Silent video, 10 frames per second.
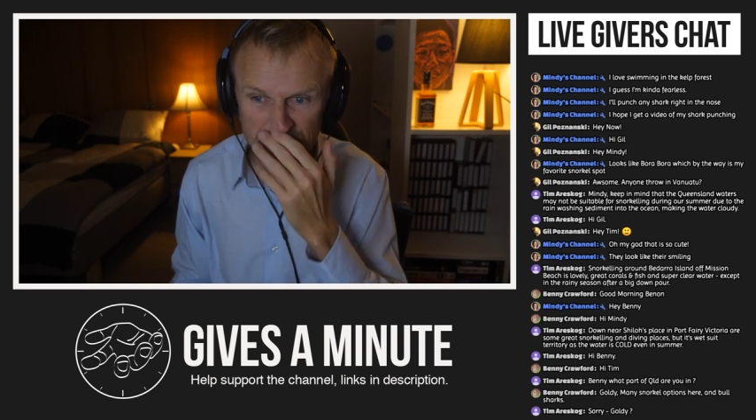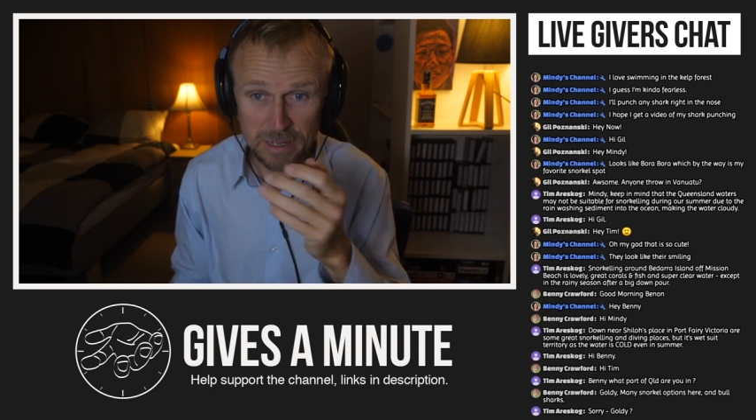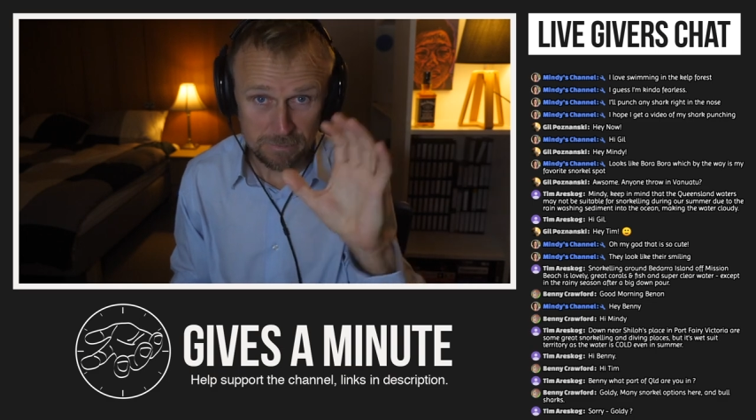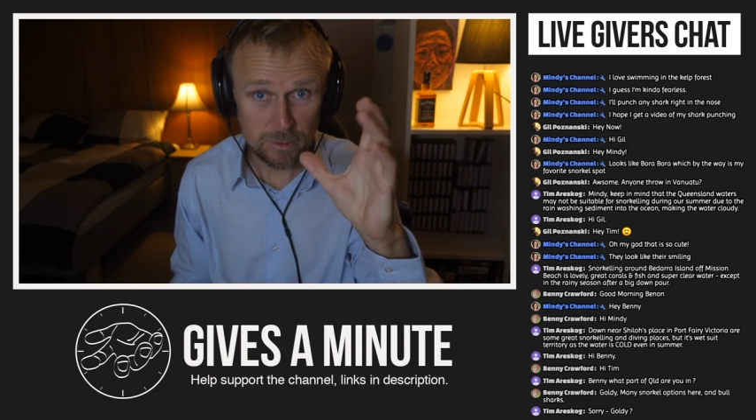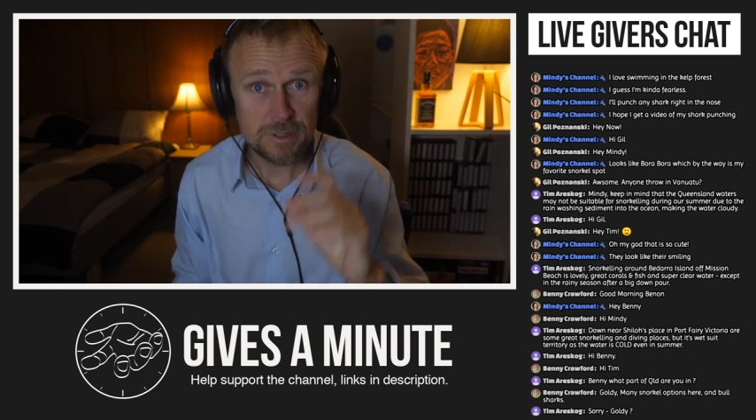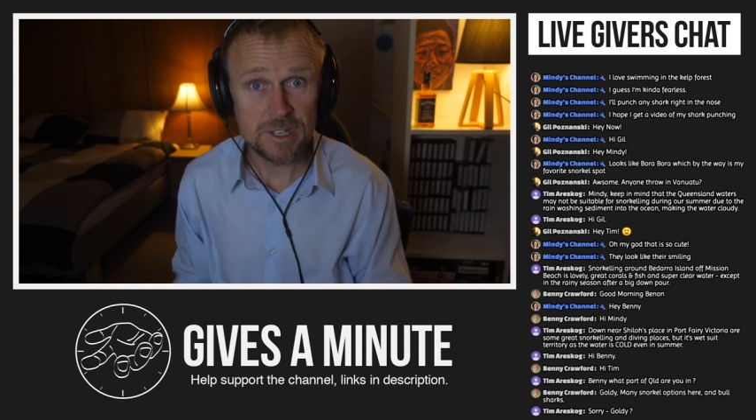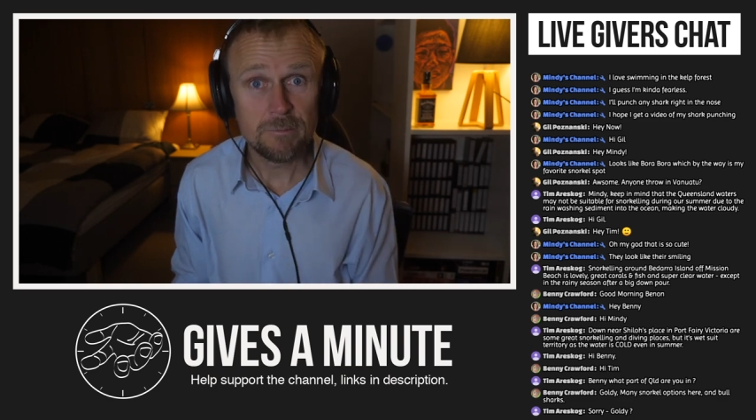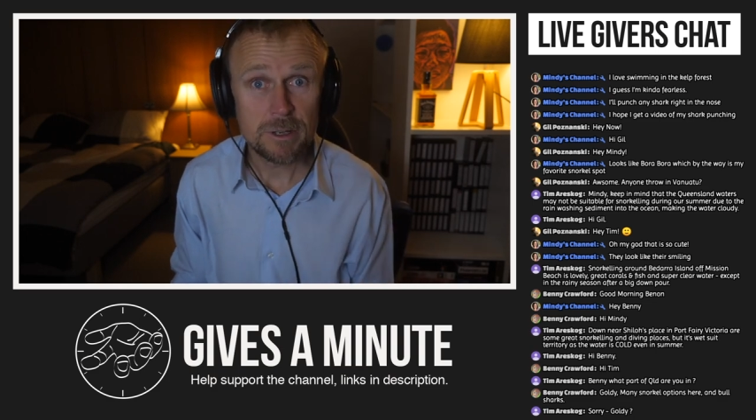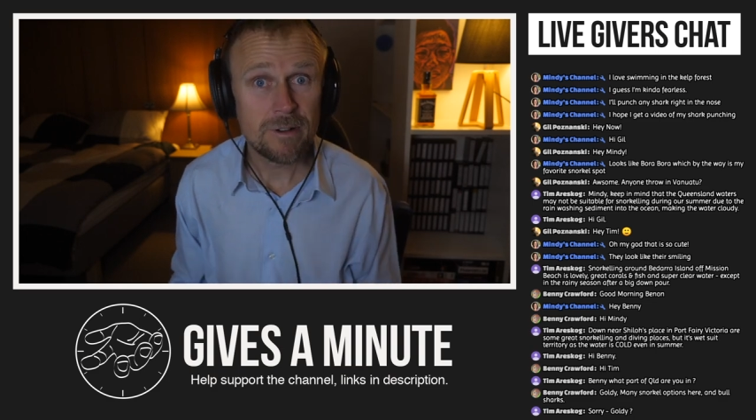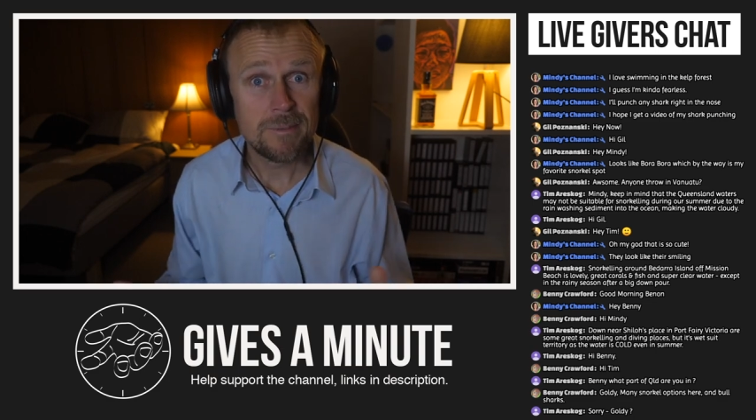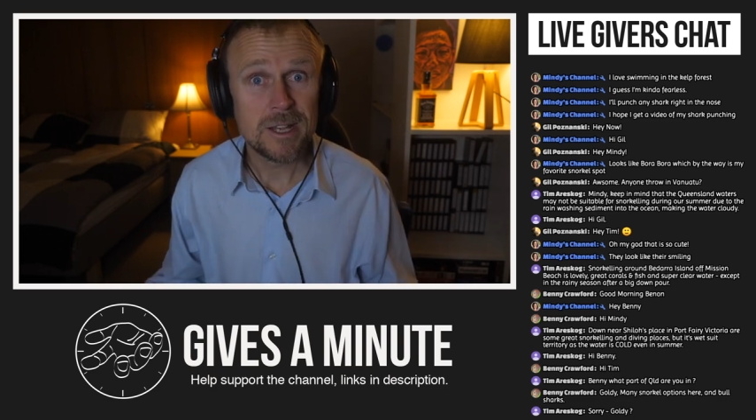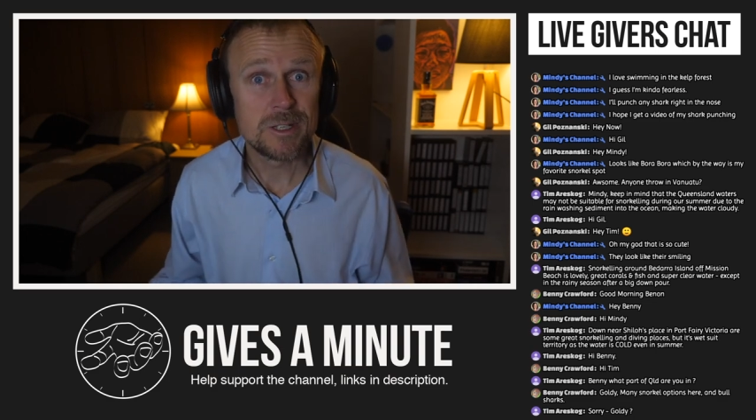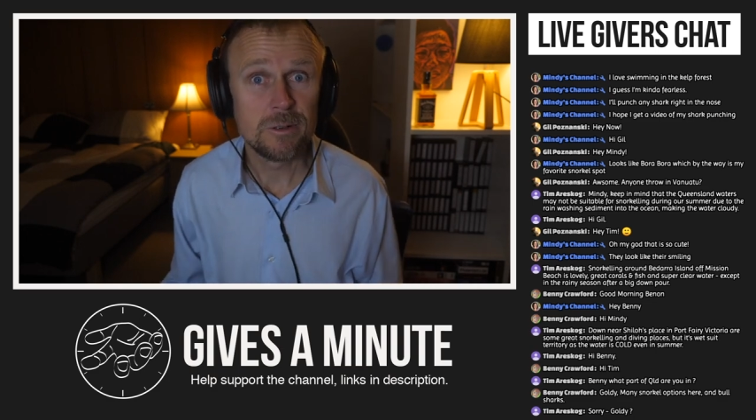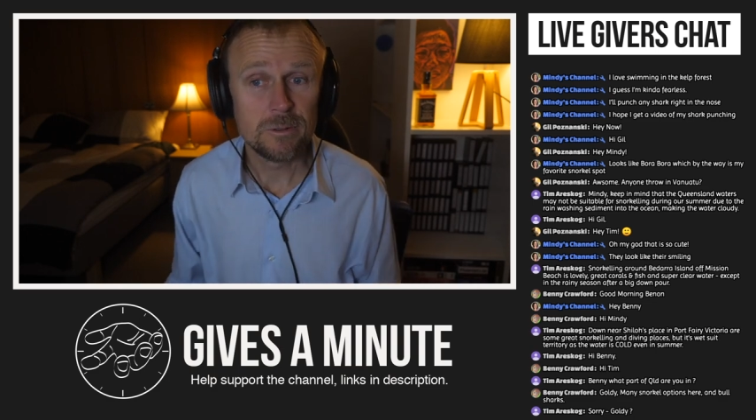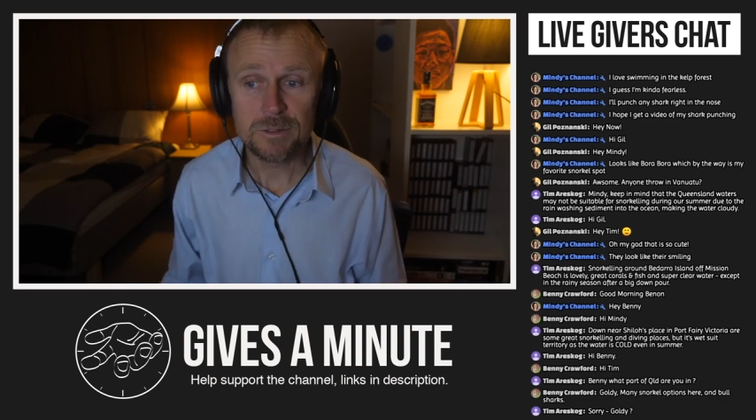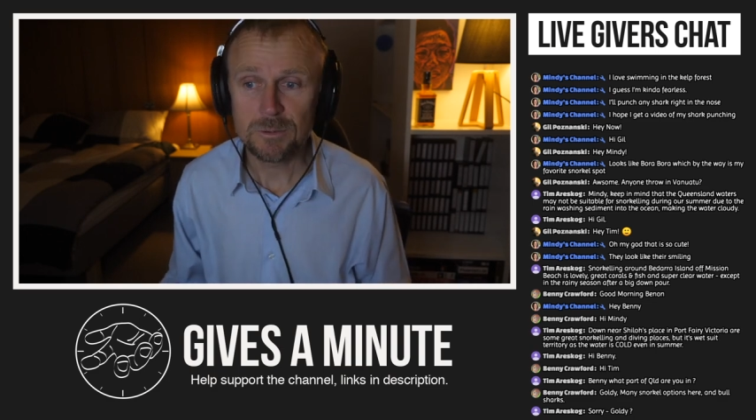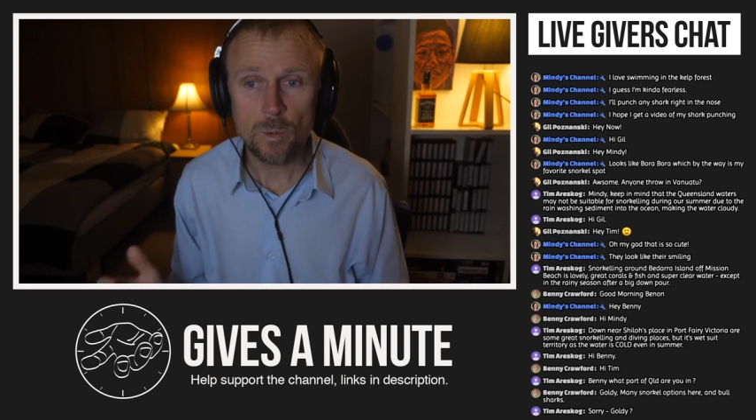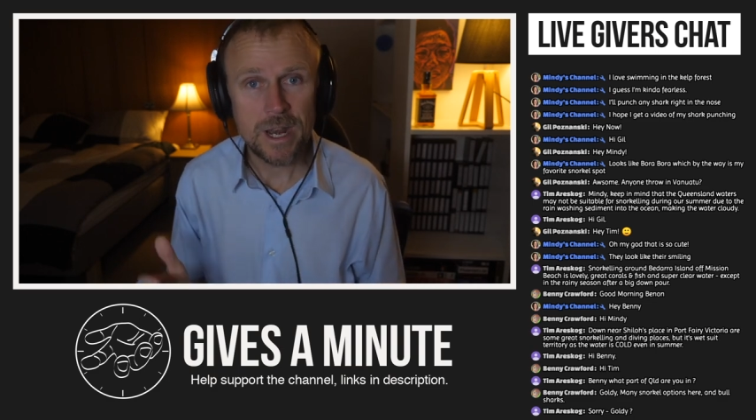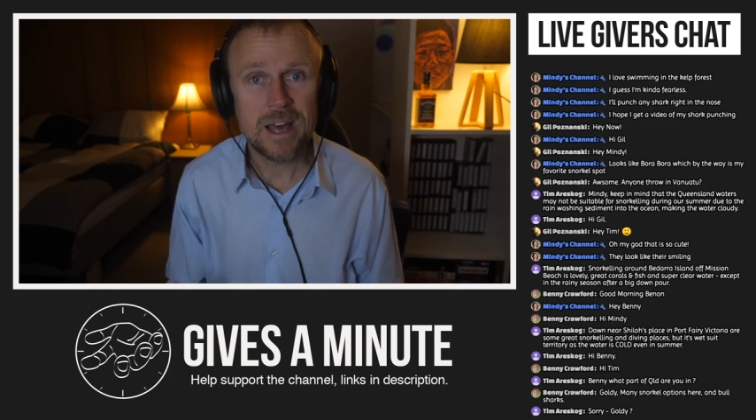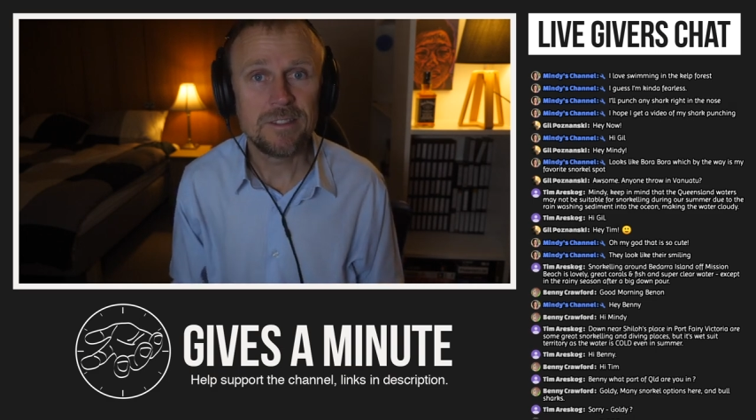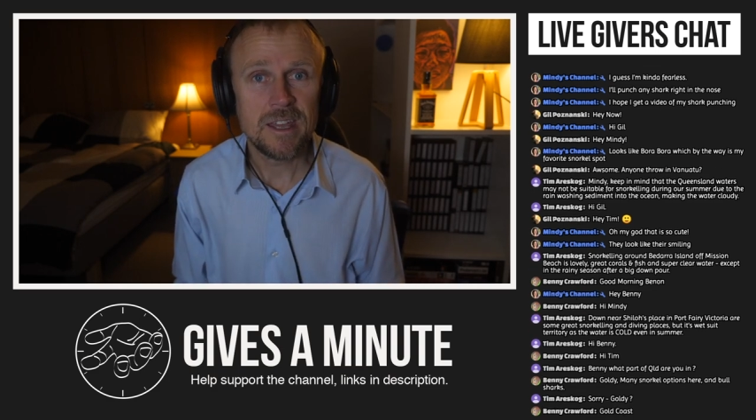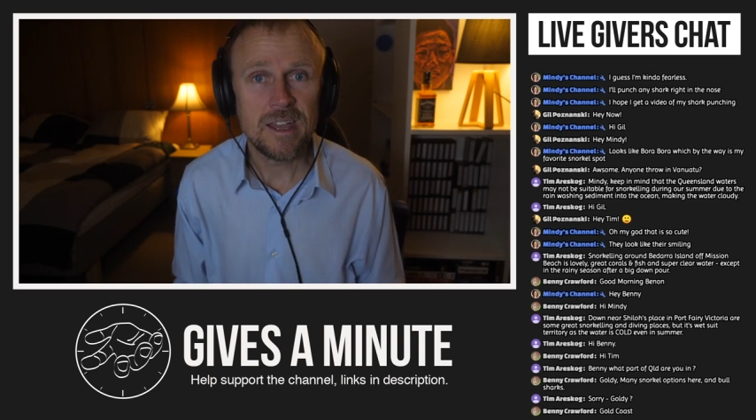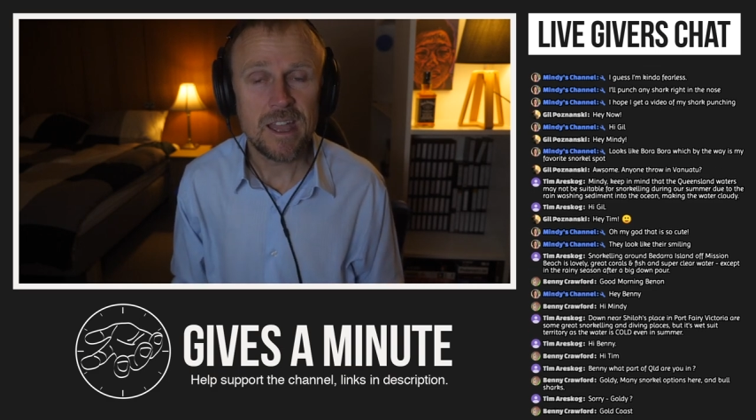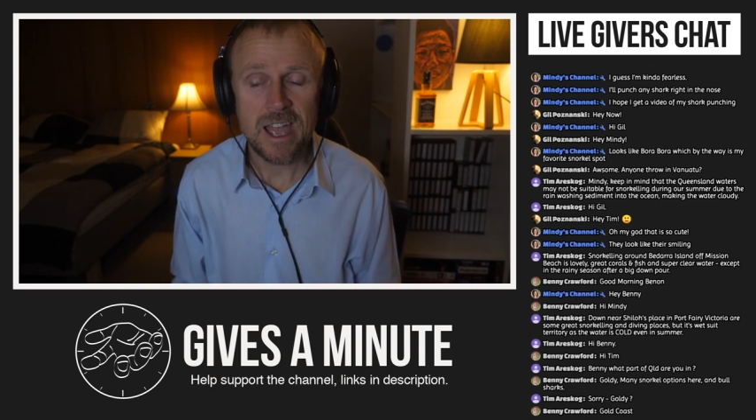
being boozing, we grabbed our snorkels, went out there,